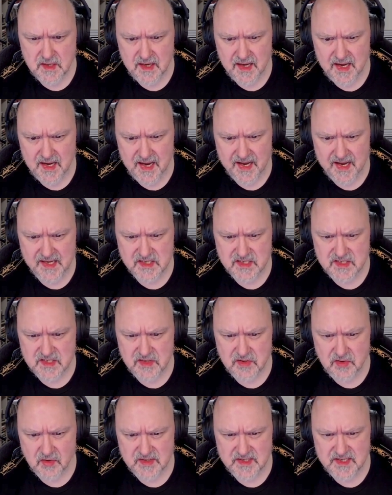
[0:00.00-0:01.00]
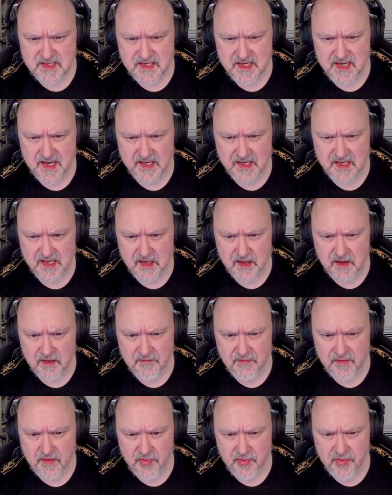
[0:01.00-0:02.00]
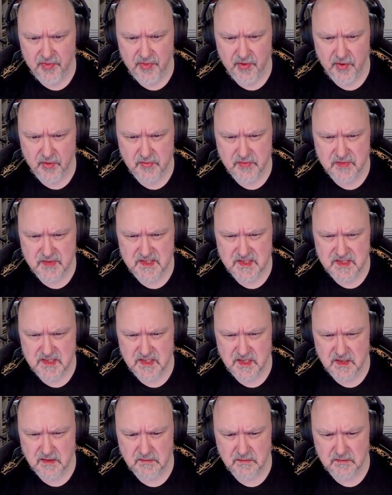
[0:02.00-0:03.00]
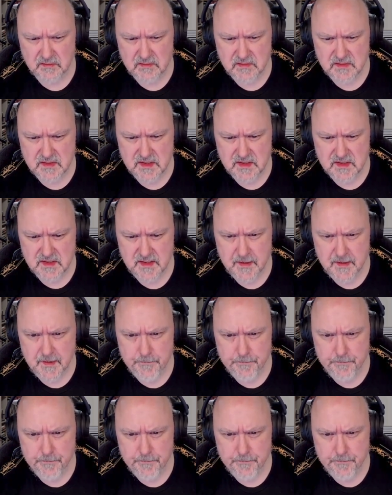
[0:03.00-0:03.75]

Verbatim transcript: 8's not in any of those cells.